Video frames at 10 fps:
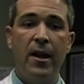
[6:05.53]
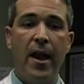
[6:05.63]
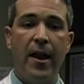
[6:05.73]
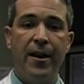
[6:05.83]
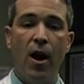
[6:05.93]

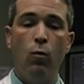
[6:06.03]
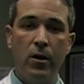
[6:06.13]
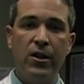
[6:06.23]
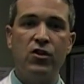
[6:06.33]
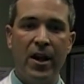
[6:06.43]
and we'll
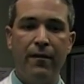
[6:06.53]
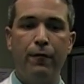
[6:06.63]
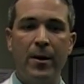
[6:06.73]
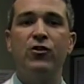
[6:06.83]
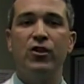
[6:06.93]
get you that
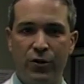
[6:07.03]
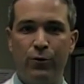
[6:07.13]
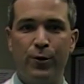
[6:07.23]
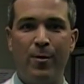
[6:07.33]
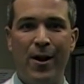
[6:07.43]
information as
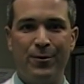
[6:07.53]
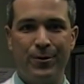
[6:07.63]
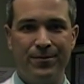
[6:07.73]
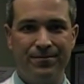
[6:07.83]
soon as possible.